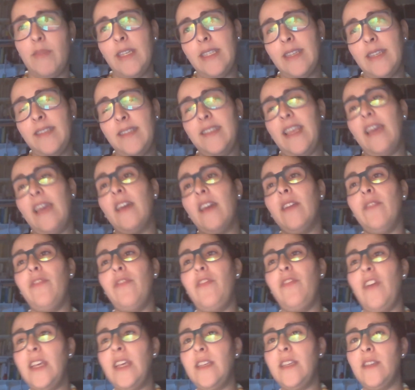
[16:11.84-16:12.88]
second
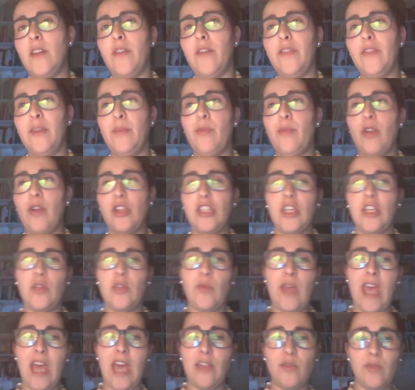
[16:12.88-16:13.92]
phase of the project
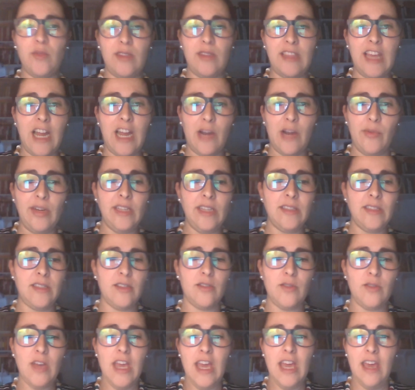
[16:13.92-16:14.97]
we had with Darwin.
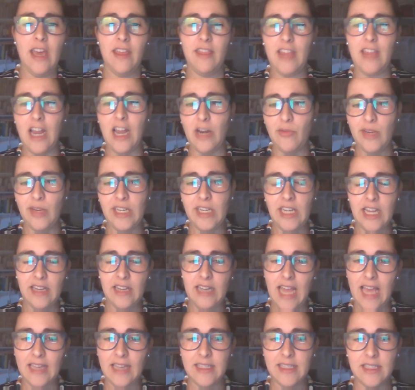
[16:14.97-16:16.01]
So Darwin and
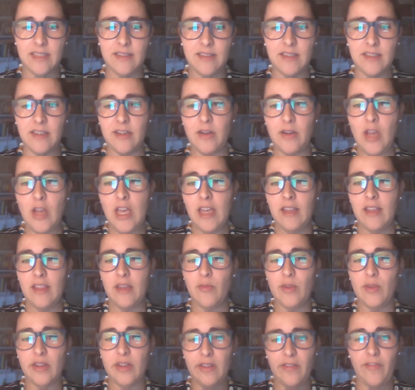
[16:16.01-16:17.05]
Exeter, they
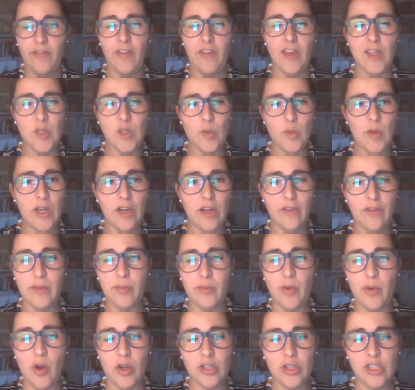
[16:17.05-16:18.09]
were the phase 1 of the
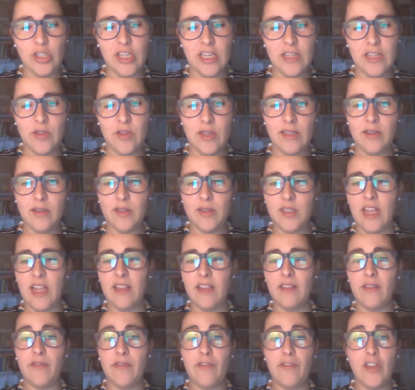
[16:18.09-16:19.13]
project,
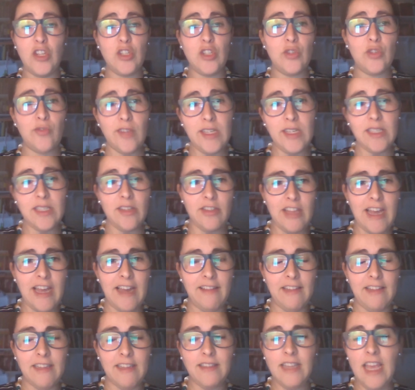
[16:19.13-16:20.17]
understand the fisheries on the
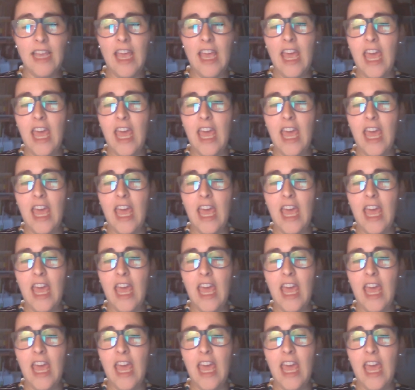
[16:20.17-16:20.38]
island.